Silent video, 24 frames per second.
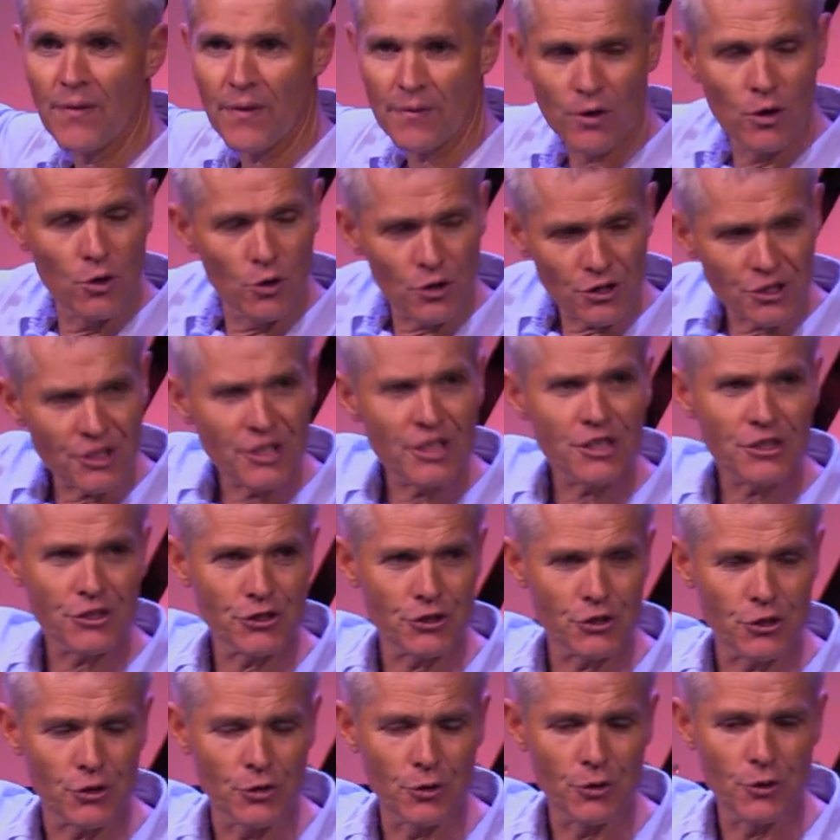if evolution is
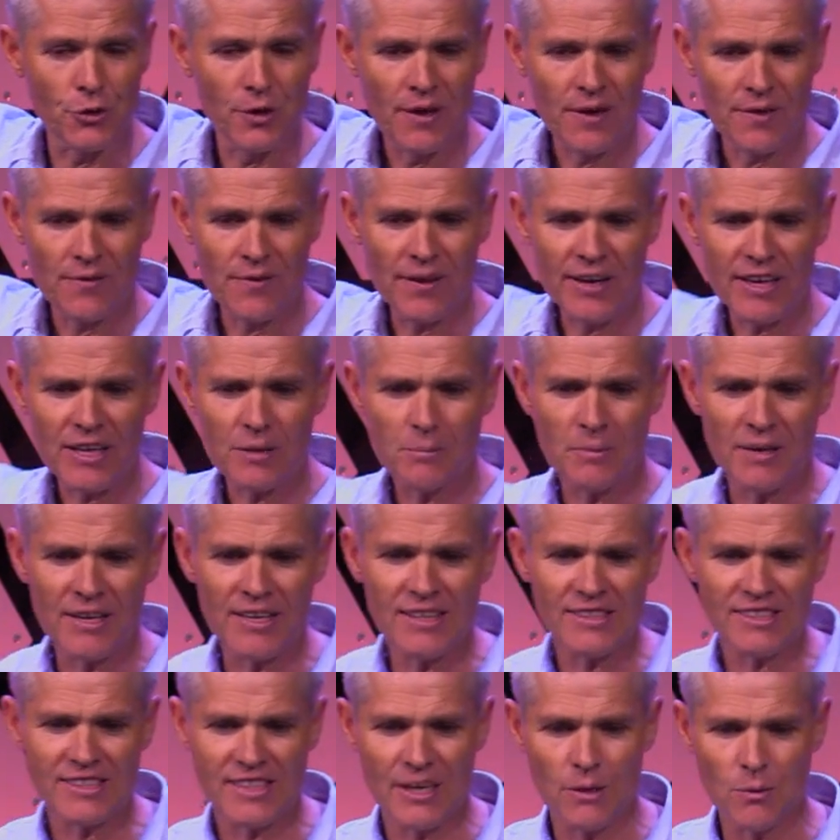true, then it
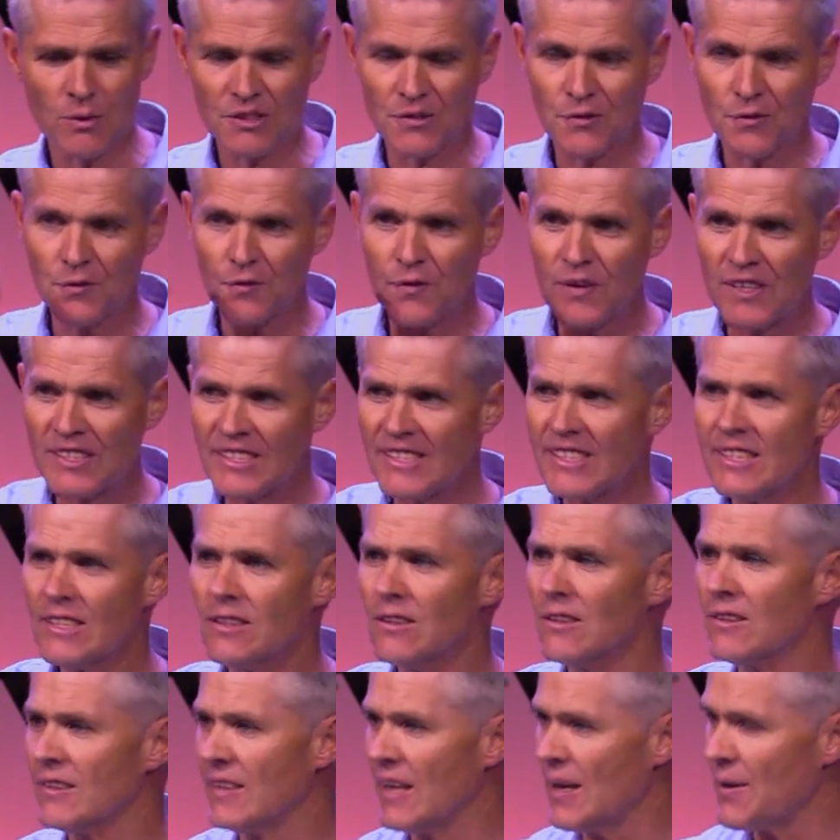means there was
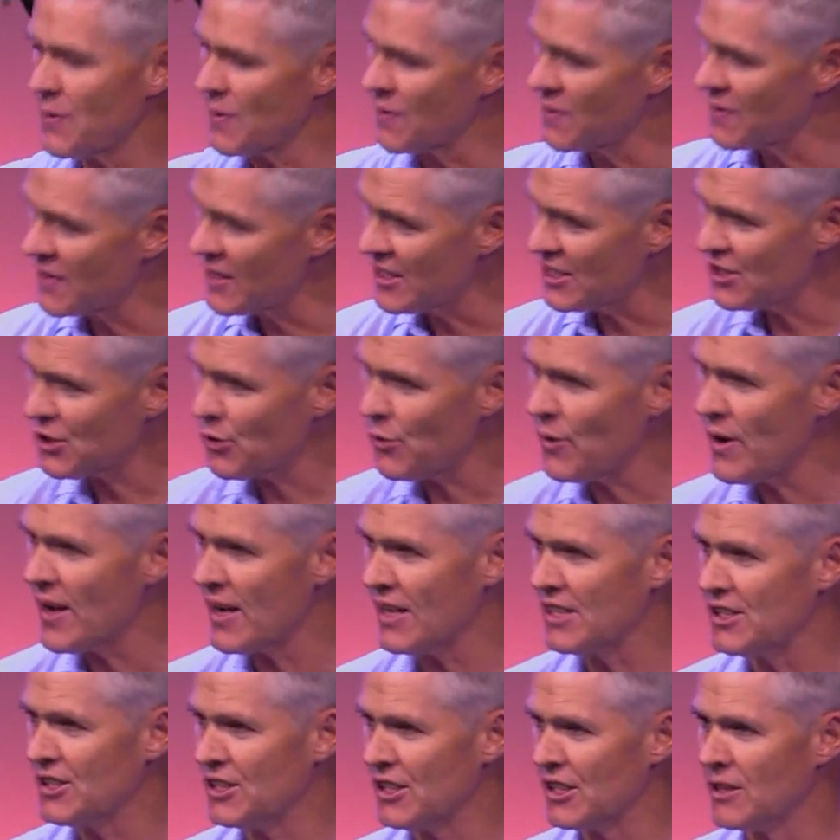physical death in this
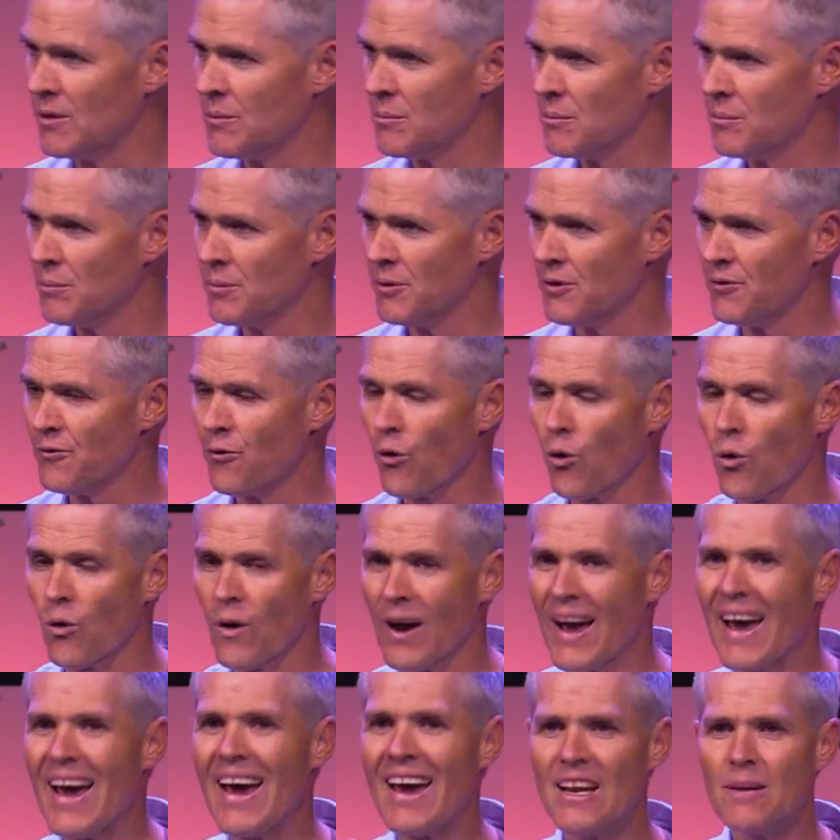creation
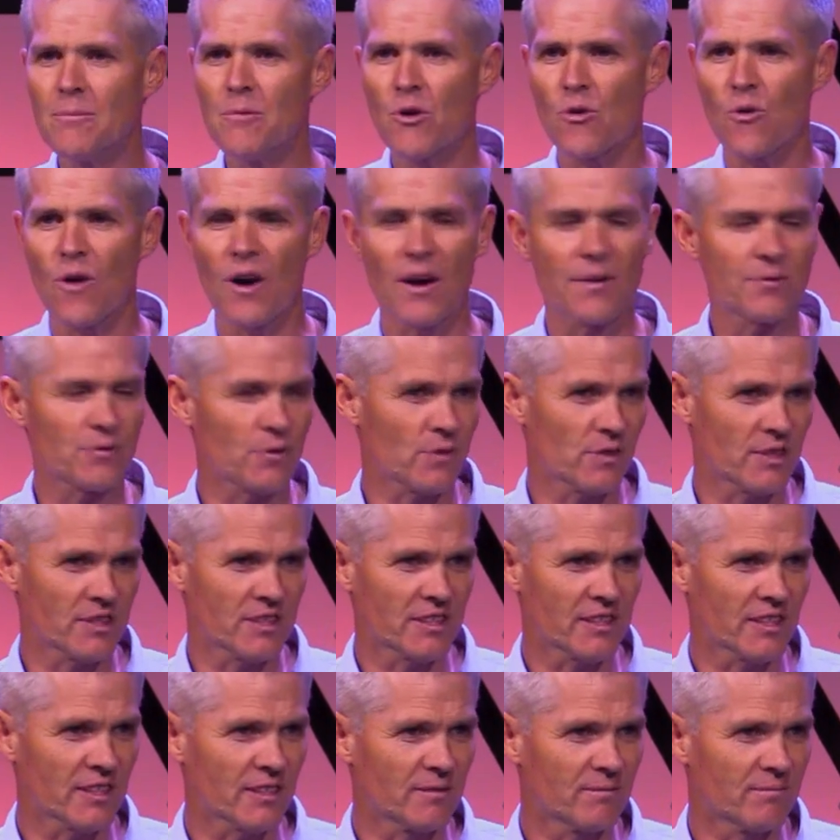before Adam arrived on the
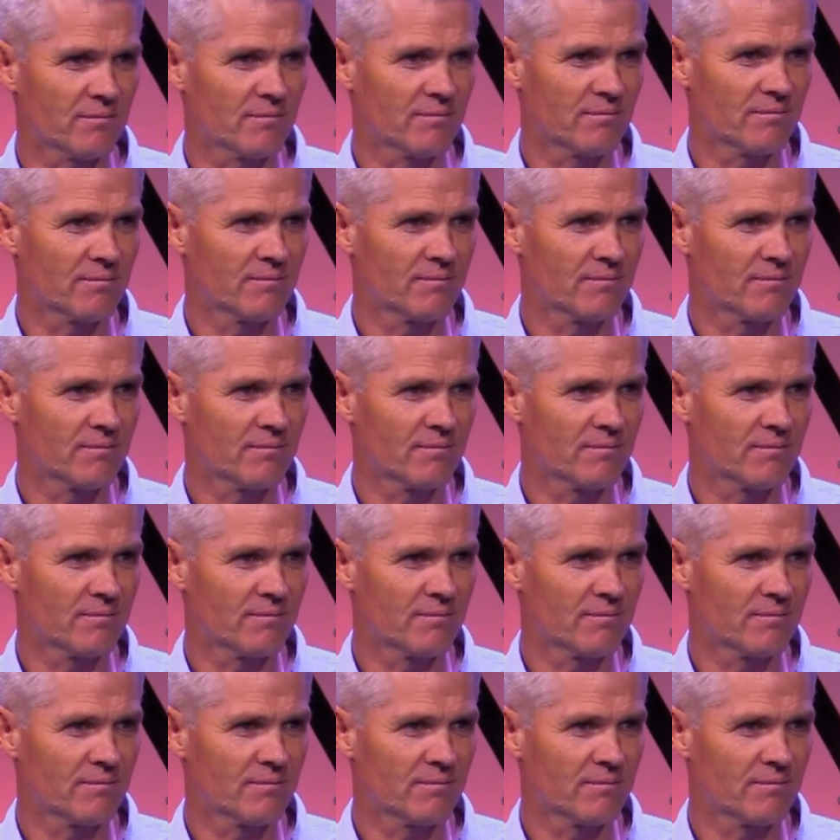scene.